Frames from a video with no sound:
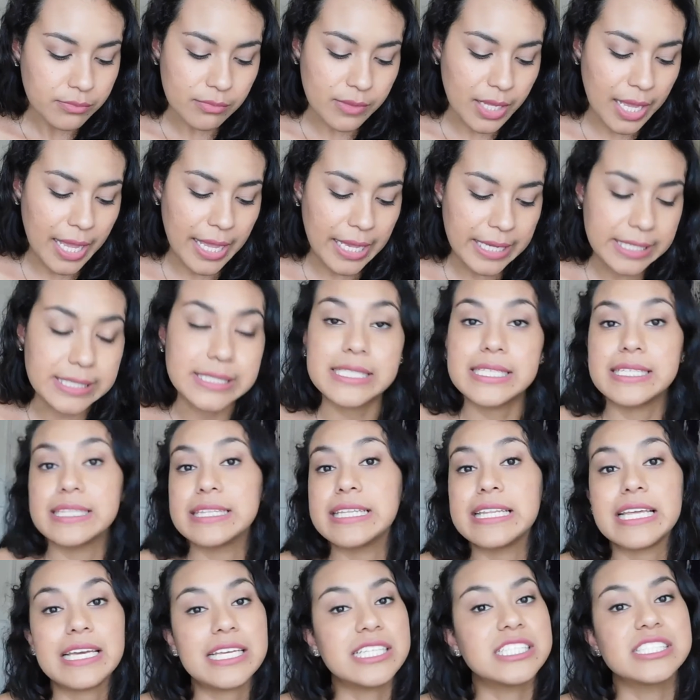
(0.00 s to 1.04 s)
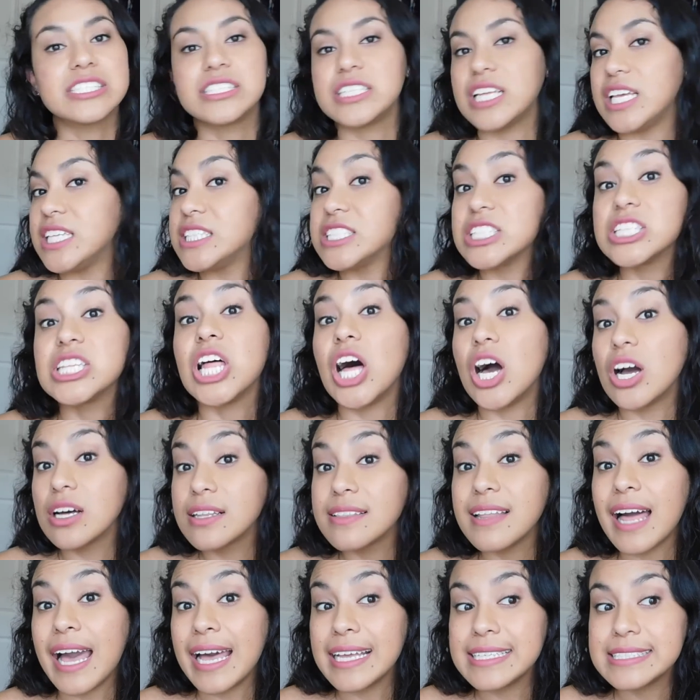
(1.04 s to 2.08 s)
And it's long
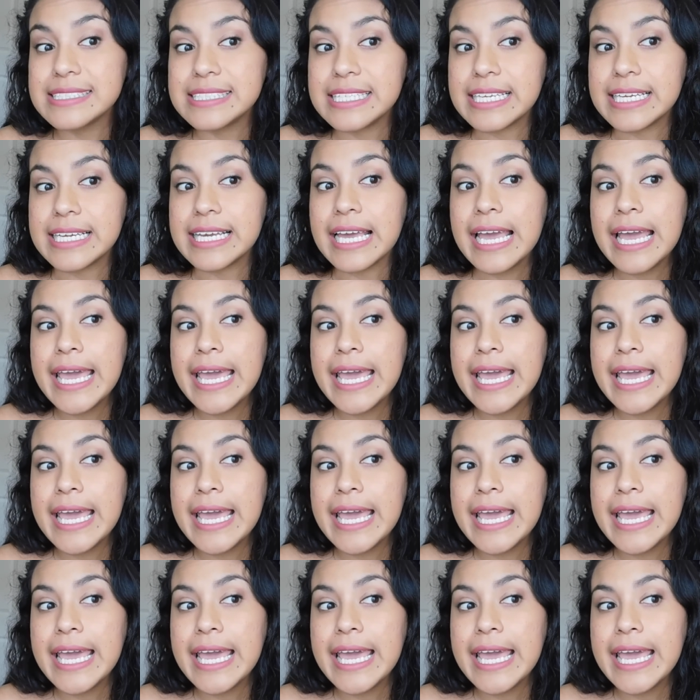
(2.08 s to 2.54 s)
lasting,